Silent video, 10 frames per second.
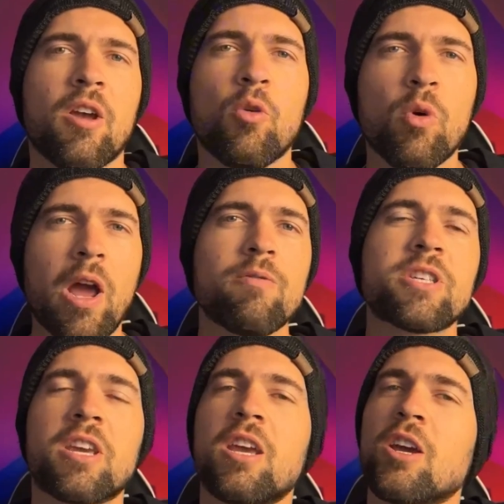When I was a
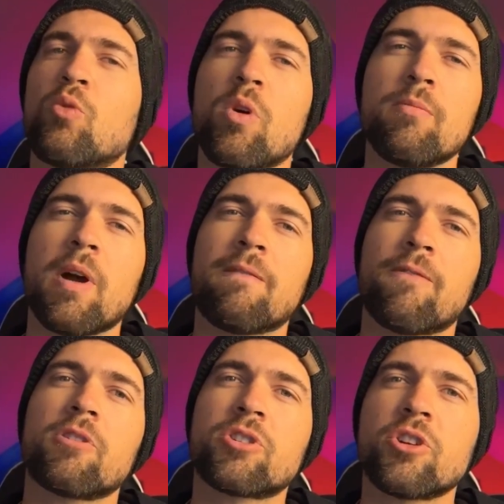kid, one of my
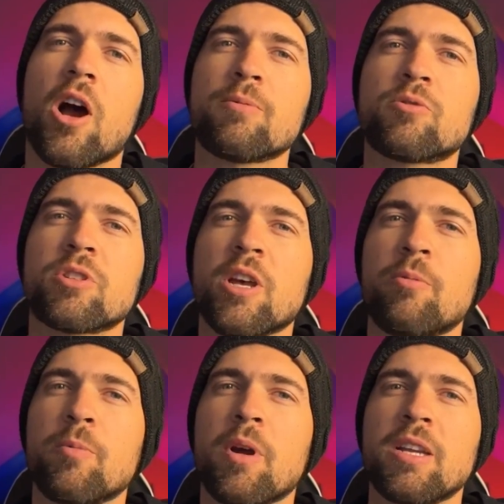first jobs was
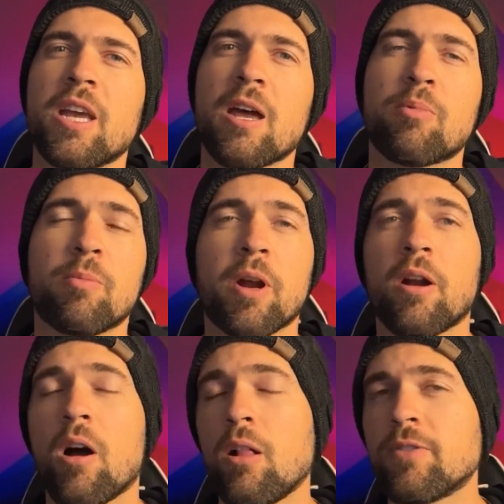helping my dad prepare
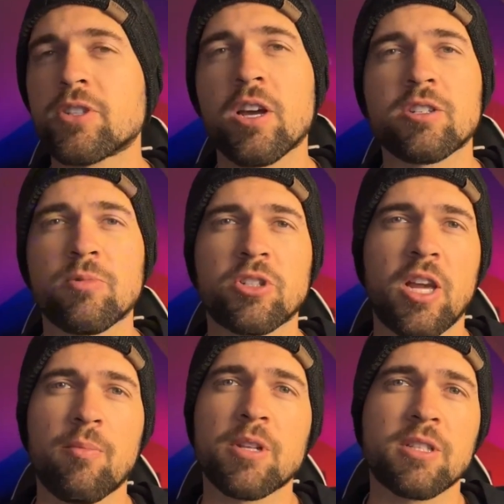all of his customer
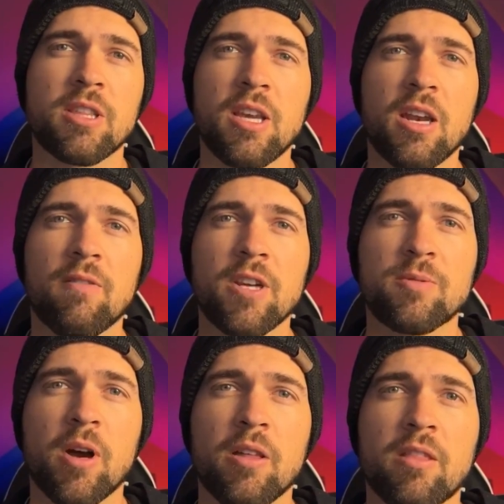statements at the end of each
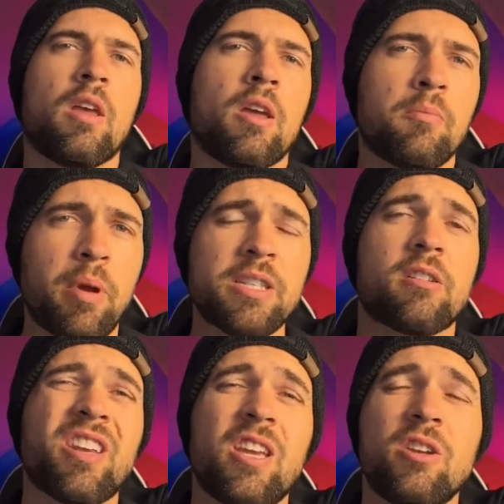month.
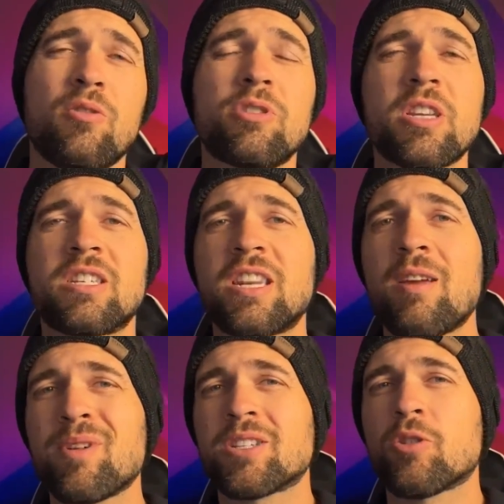Basically, he'd use these
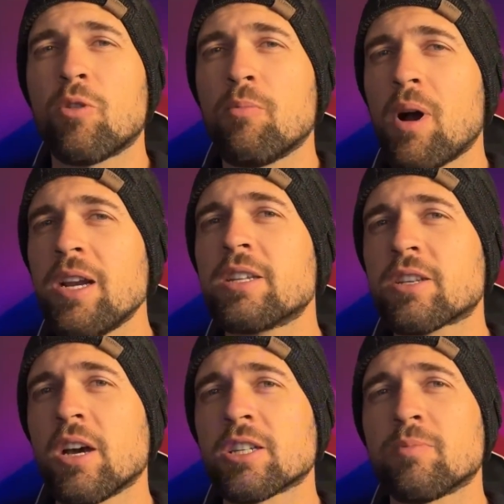statements to remind his
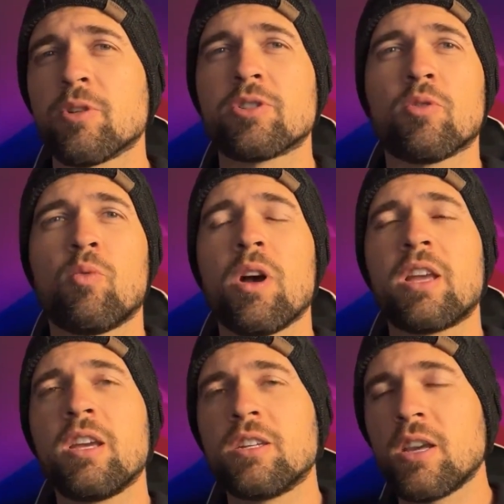customers what
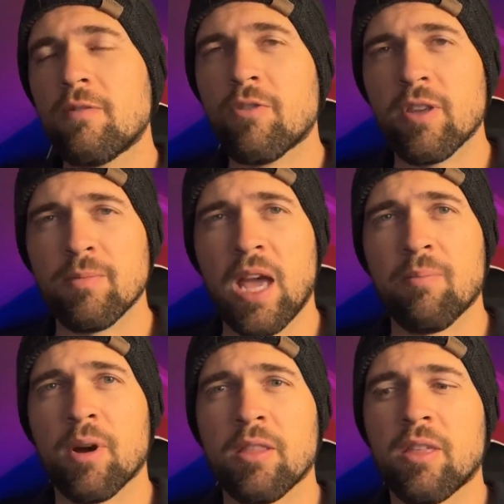he had done for them that
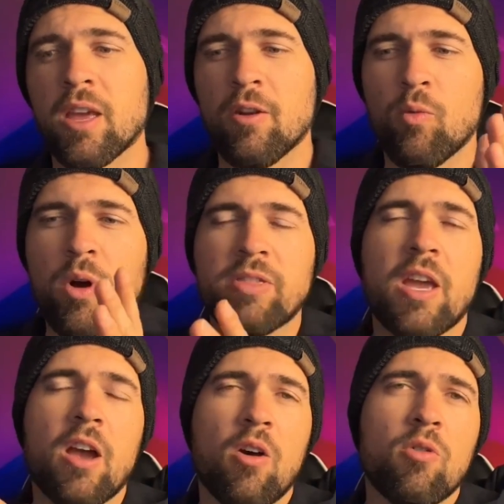month and what
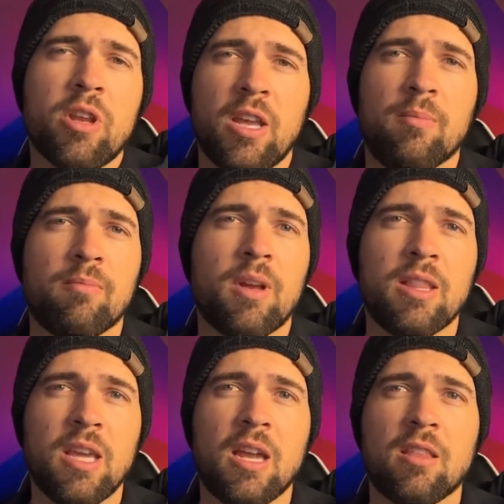they owed him at
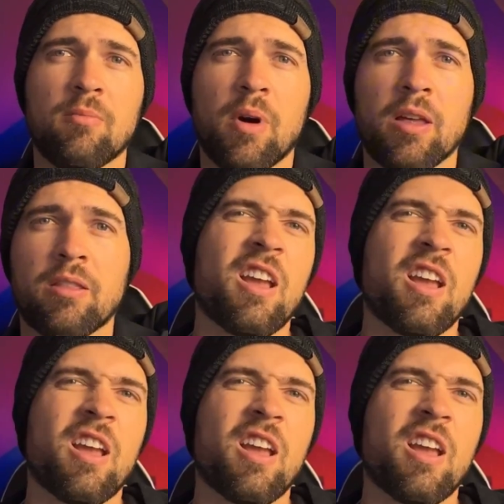the end of the month.